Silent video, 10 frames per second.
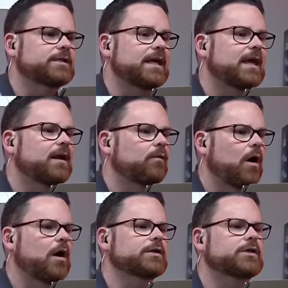and then
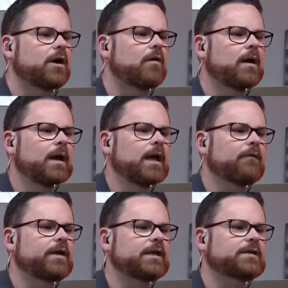also if
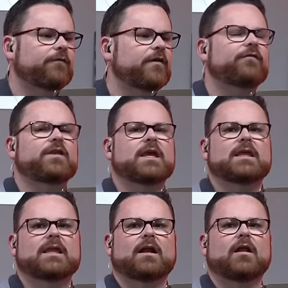we get to fifty,
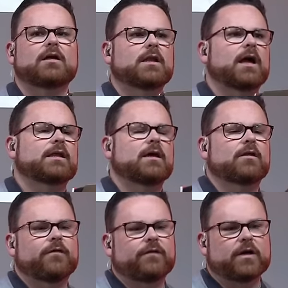then that'll unlock the other
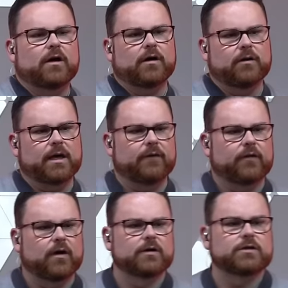fifty dollar new gift
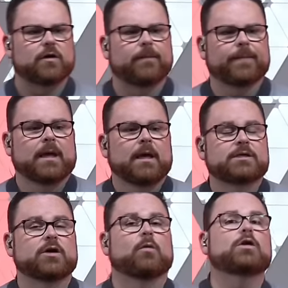card too.
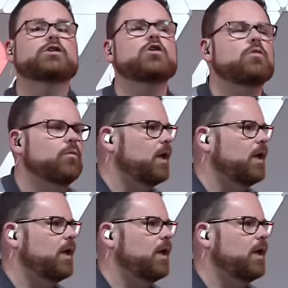So we'll do we'll